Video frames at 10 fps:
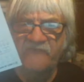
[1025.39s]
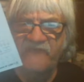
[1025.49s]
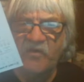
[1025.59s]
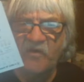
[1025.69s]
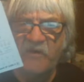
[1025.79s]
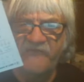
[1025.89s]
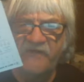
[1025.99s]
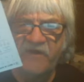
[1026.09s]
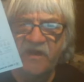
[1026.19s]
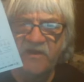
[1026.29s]
Focke-Wulf
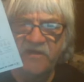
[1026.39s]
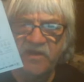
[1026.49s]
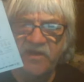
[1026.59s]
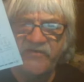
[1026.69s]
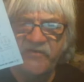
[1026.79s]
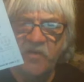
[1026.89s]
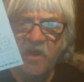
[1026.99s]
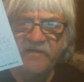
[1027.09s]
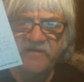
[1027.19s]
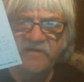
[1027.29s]
uh,
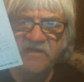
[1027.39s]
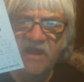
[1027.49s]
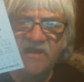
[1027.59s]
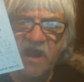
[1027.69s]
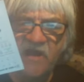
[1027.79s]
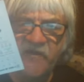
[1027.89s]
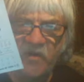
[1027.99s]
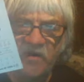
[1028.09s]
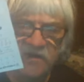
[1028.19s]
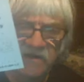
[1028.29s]
200 uh, Condor.